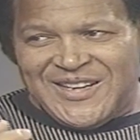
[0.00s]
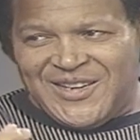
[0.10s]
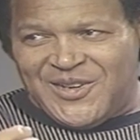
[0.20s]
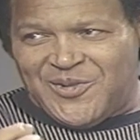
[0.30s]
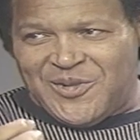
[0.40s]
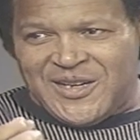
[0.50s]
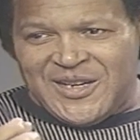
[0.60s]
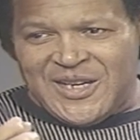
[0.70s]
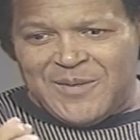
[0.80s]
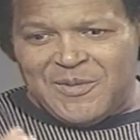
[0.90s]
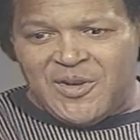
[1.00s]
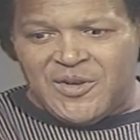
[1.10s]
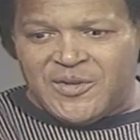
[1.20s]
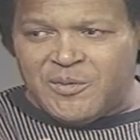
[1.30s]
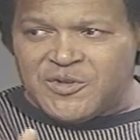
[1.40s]
you know, when they came
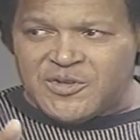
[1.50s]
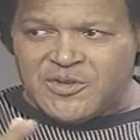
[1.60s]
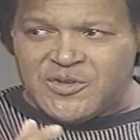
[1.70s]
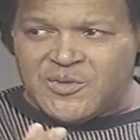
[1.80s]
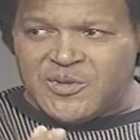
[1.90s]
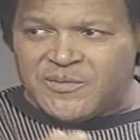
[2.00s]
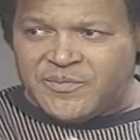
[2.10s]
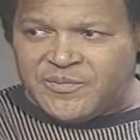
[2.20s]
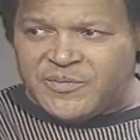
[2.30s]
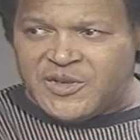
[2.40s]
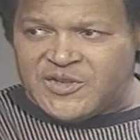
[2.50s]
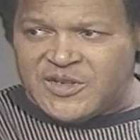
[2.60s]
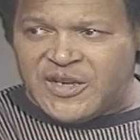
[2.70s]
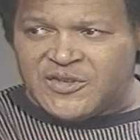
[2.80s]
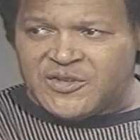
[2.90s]
along, they were still doing these
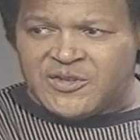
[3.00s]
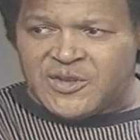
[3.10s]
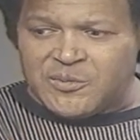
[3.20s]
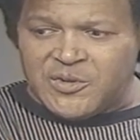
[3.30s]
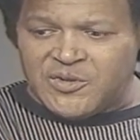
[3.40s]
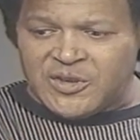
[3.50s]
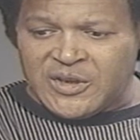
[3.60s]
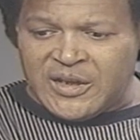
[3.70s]
dances to their music,